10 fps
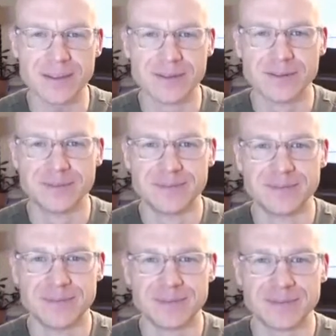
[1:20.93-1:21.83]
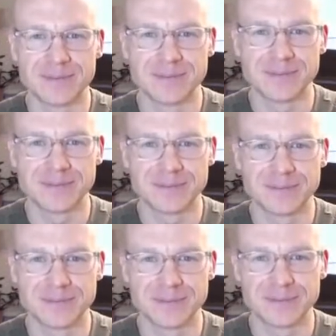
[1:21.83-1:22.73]

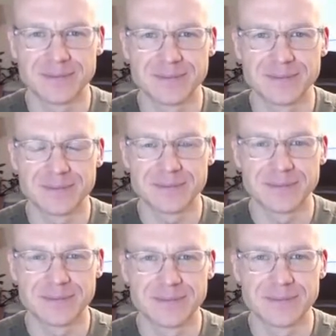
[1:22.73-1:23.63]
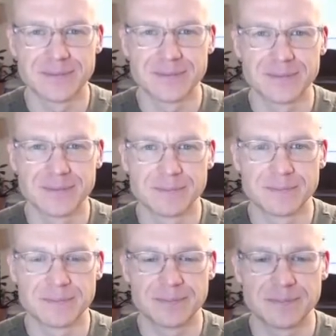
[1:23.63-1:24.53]

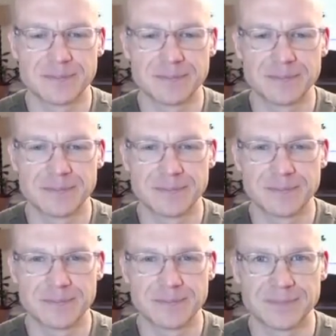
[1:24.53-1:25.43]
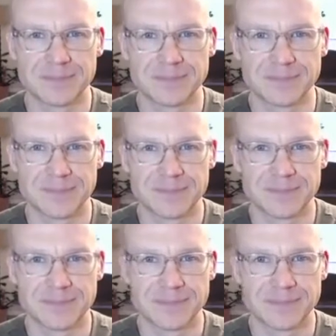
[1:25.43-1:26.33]
No words are spoken by the person on screen.